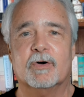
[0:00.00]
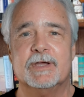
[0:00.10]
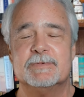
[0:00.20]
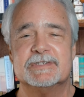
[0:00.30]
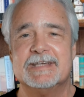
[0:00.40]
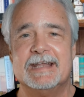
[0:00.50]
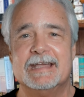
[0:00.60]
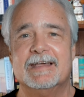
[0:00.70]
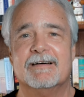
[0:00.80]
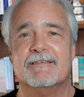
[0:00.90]
He was
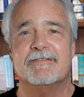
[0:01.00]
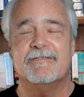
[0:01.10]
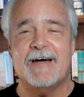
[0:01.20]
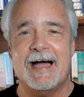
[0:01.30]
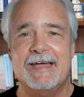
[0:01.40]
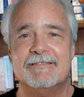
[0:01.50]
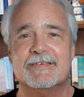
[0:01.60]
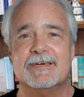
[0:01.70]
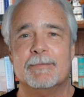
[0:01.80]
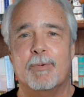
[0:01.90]
getting
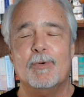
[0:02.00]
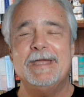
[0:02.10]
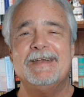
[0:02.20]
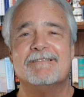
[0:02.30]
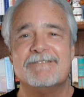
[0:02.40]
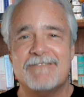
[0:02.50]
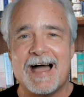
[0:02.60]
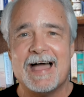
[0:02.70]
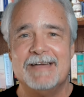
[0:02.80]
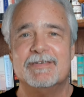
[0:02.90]

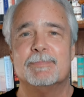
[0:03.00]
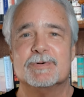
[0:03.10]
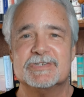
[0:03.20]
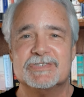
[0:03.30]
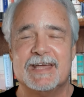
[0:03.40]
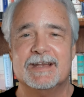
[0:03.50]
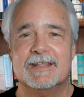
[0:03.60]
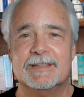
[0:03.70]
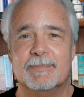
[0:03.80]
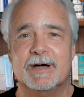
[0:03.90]

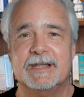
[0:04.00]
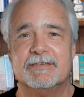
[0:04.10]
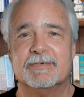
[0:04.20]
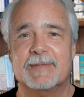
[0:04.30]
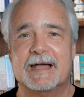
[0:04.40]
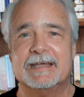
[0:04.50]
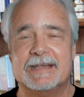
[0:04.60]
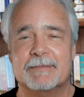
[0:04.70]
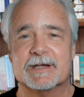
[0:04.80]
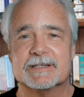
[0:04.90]
5.5% of the money from
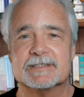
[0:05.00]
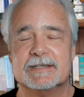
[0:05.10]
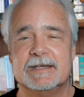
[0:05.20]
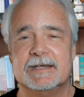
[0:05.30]
academics.